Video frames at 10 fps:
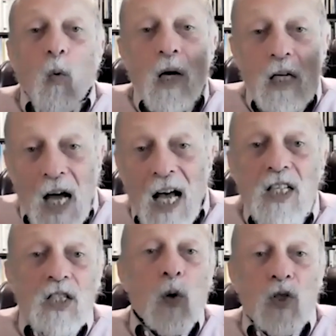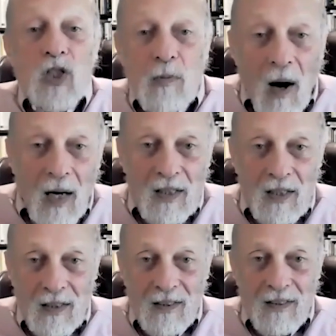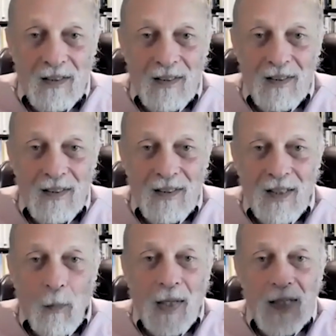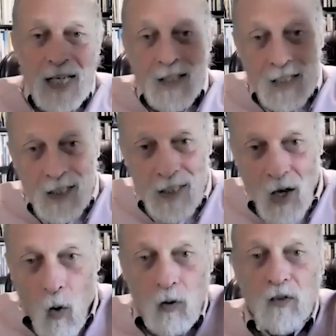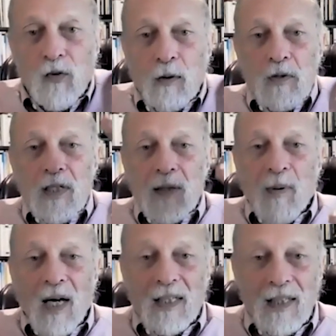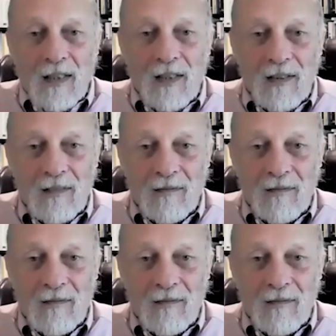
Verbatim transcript: We're not so smart that we can say this is the only frequency the body needs,